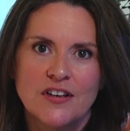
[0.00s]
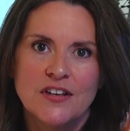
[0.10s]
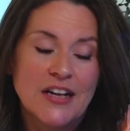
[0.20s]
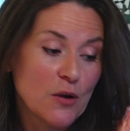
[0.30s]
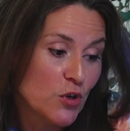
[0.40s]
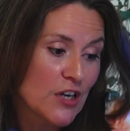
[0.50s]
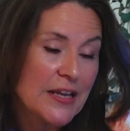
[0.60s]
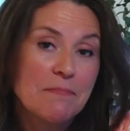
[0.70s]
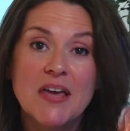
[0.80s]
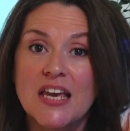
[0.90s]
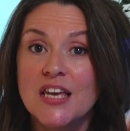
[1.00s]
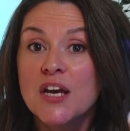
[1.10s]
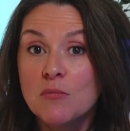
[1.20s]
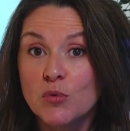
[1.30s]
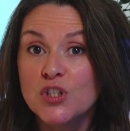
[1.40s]
Now, unlike me,
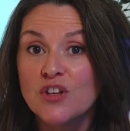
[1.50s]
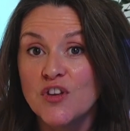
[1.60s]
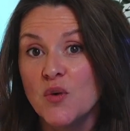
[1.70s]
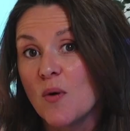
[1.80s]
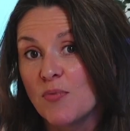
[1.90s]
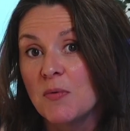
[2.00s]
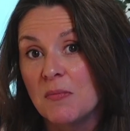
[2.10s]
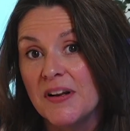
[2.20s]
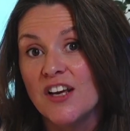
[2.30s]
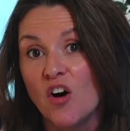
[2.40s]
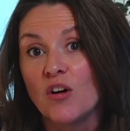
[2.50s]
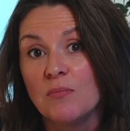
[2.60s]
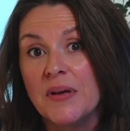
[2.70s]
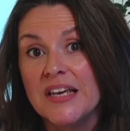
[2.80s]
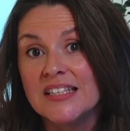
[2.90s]
most of you are probably on
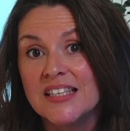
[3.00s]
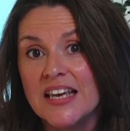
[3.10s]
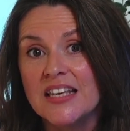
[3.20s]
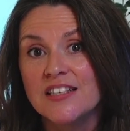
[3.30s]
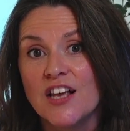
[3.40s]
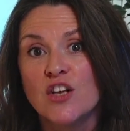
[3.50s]
PCs,